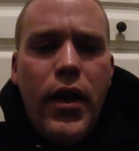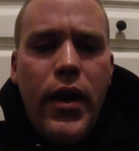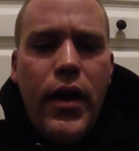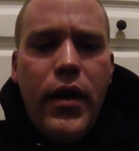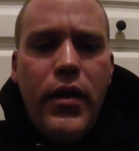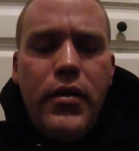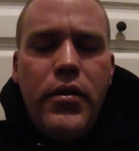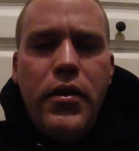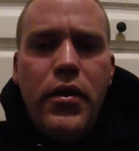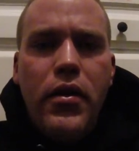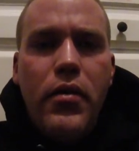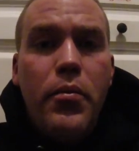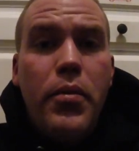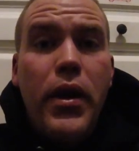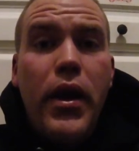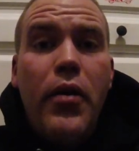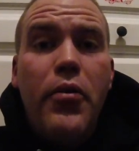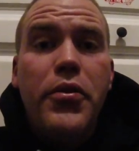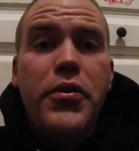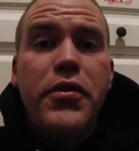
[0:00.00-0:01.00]
And
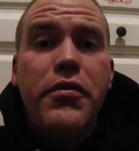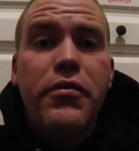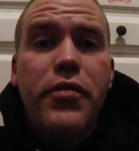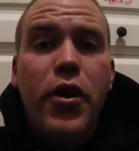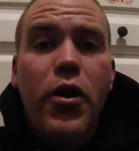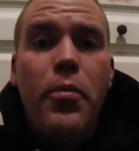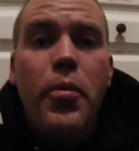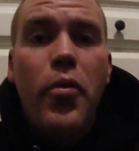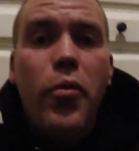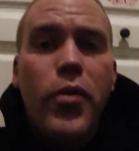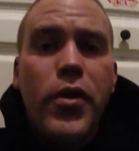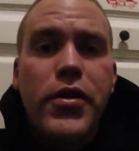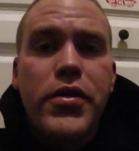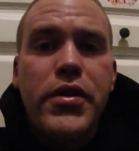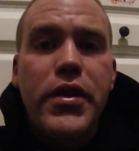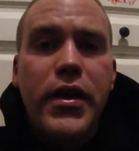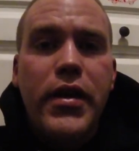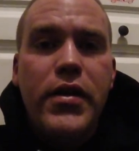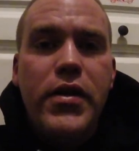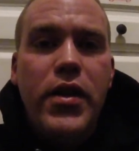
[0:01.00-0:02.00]
but I would develop a
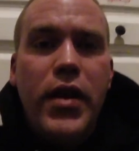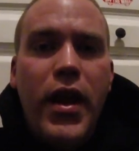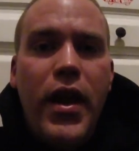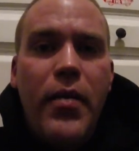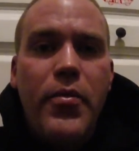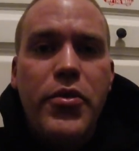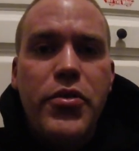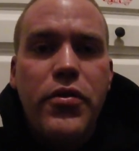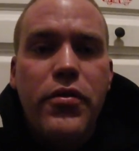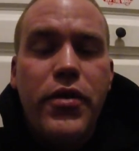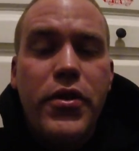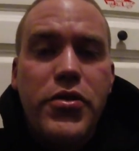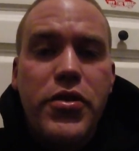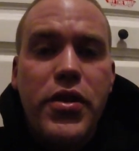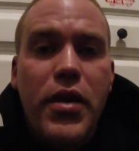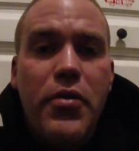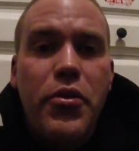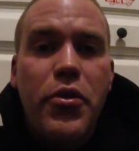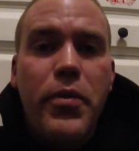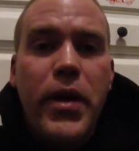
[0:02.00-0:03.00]
worse nicotine habit. So
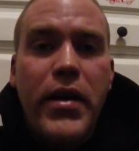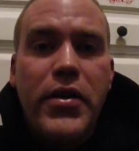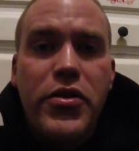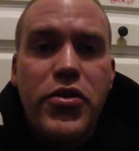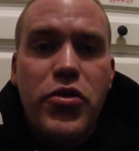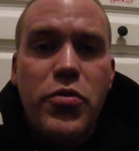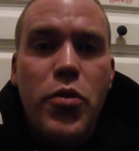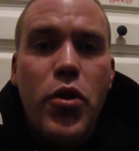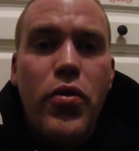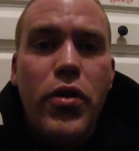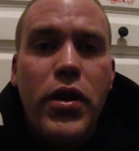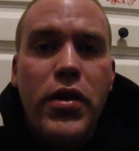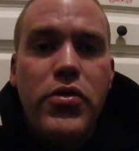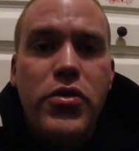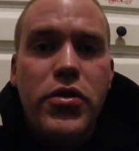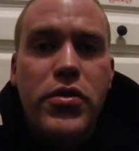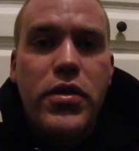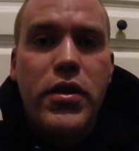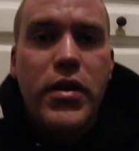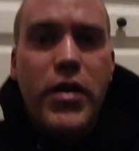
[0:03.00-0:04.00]
eventually I would go back to smoking
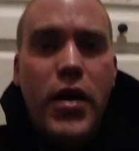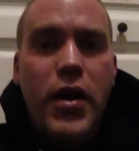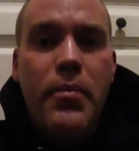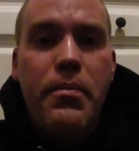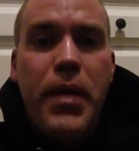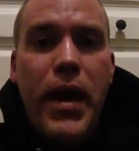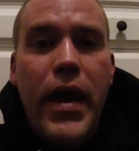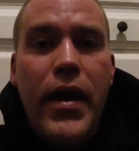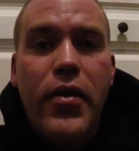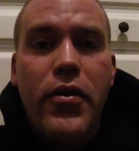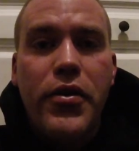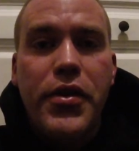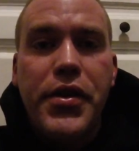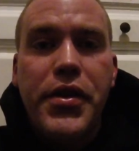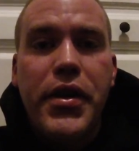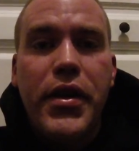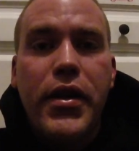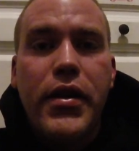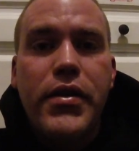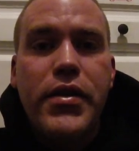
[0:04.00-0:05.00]
just to cut back on the
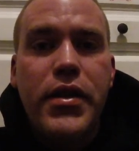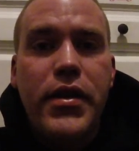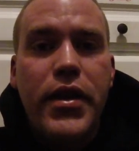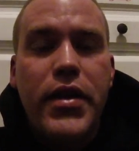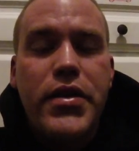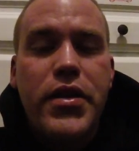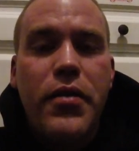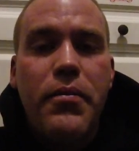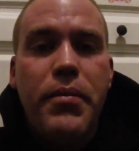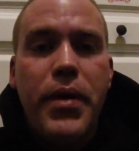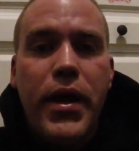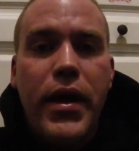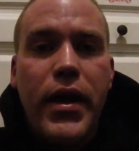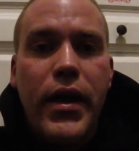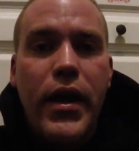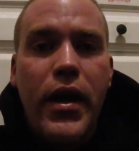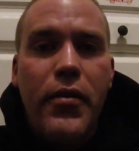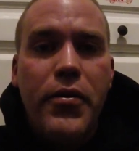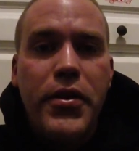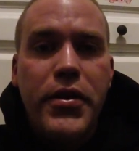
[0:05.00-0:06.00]
nicotine. That's how bad
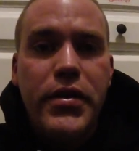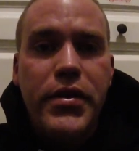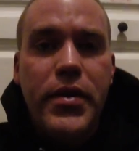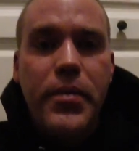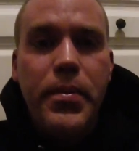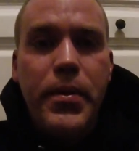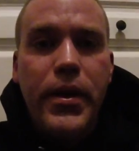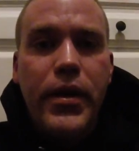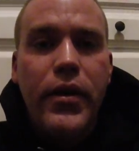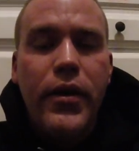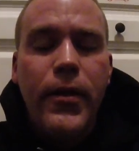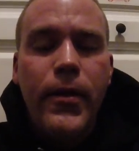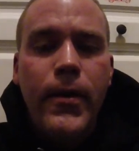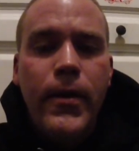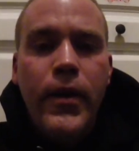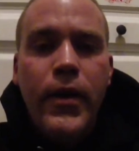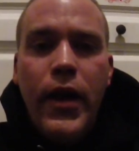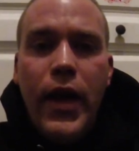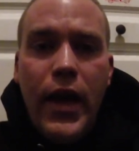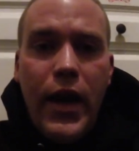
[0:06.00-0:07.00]
I got with the dipping.
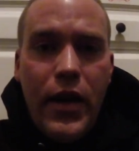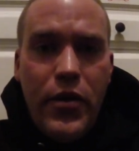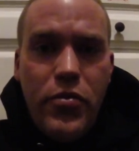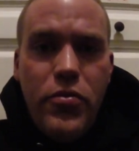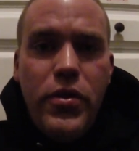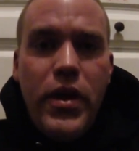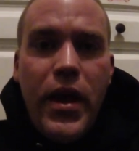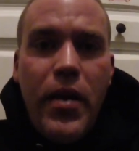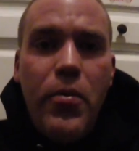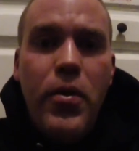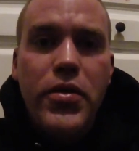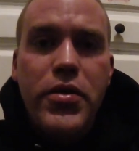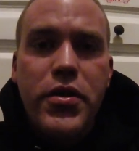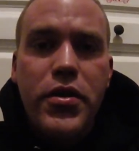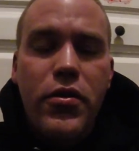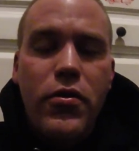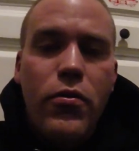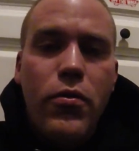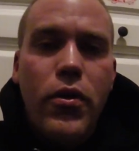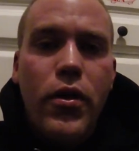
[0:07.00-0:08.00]
And I knew that wasn't
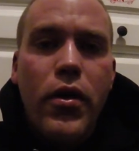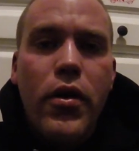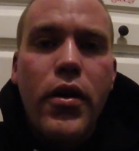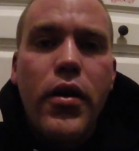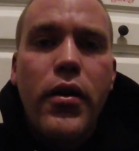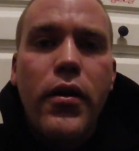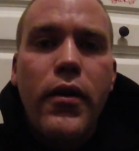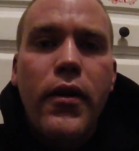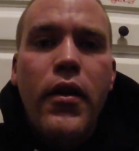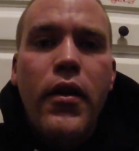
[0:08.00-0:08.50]
going to work.